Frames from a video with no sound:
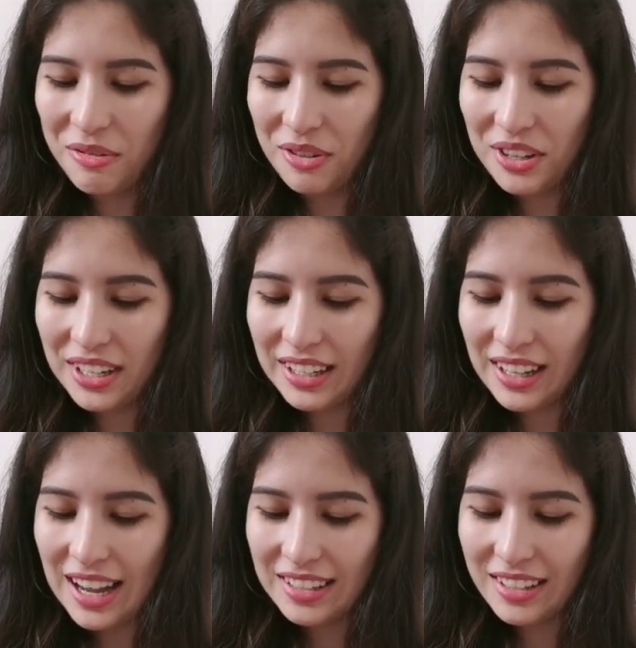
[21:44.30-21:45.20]
For a
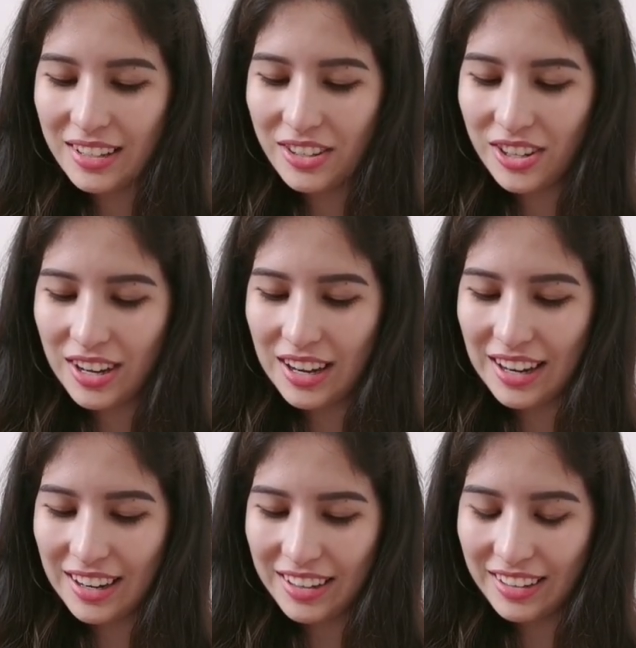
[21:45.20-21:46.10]
glassy
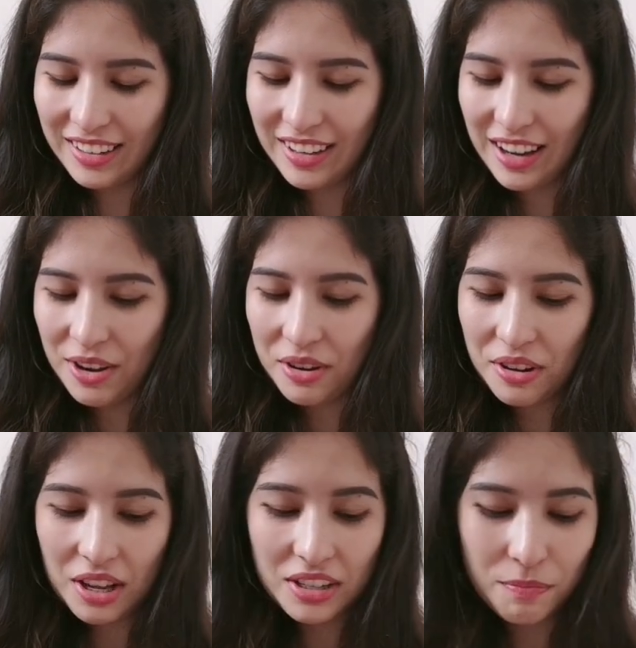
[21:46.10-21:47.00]
shine.
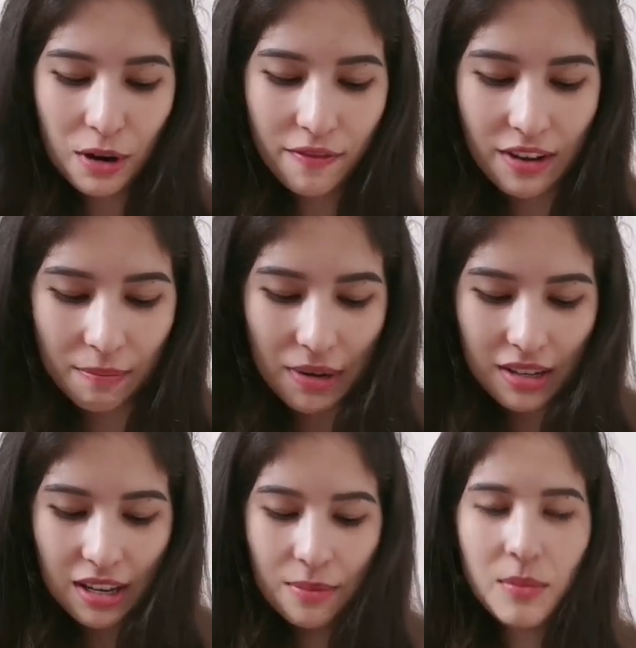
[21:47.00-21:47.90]
That's perfect,
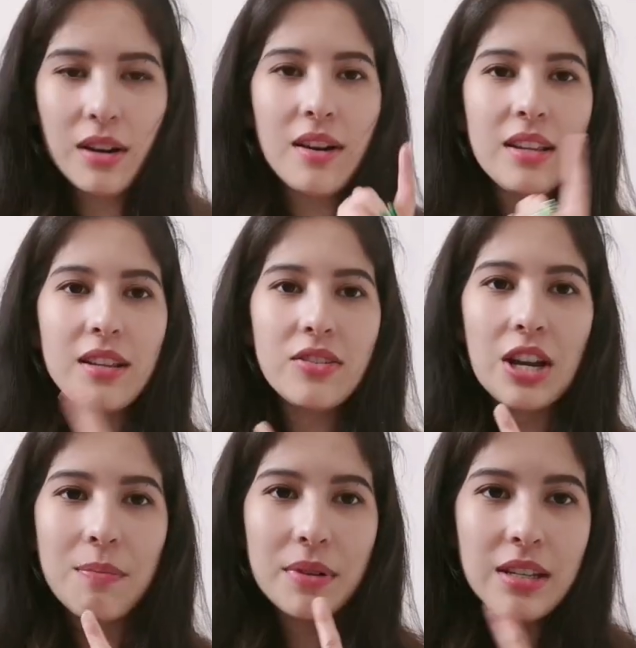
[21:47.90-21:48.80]
because I'm wearing the
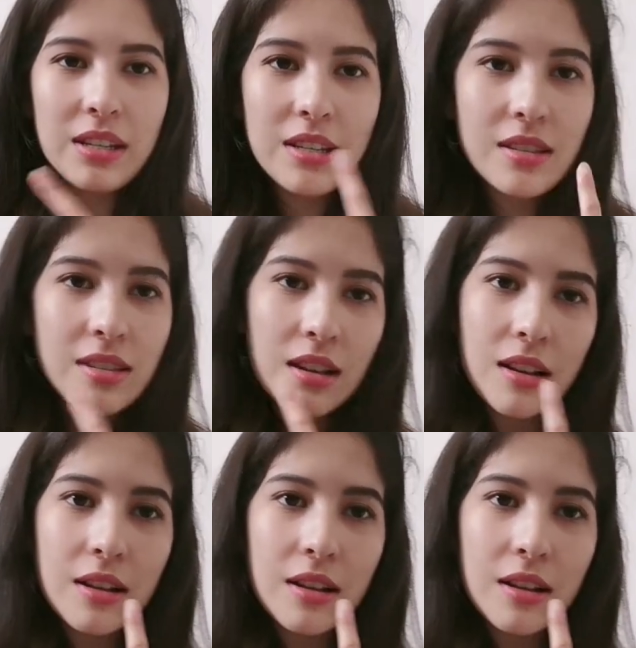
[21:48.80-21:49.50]
Japanese,